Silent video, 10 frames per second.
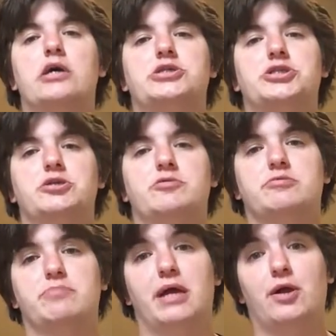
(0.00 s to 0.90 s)
She was
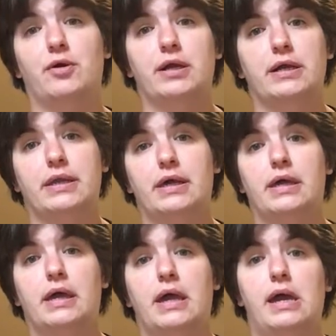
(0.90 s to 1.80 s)
married,
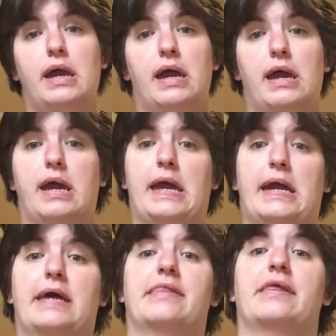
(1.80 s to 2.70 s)

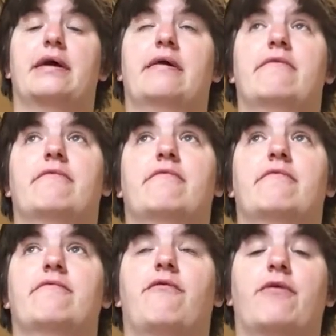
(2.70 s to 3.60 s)
and
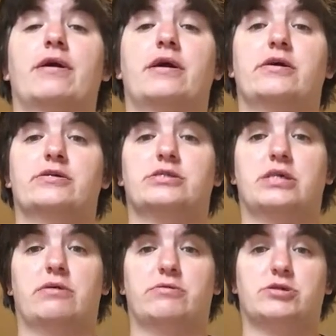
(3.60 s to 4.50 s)
for 4 years
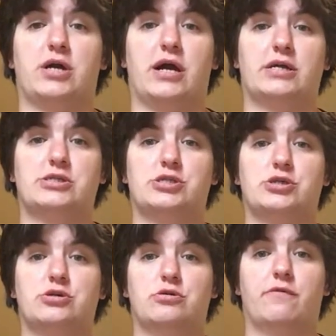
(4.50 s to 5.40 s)
they were trying
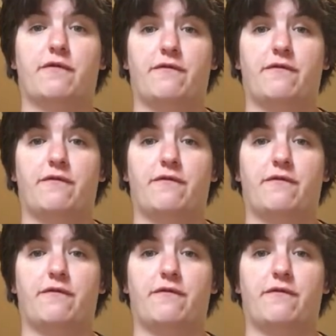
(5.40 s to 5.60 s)
to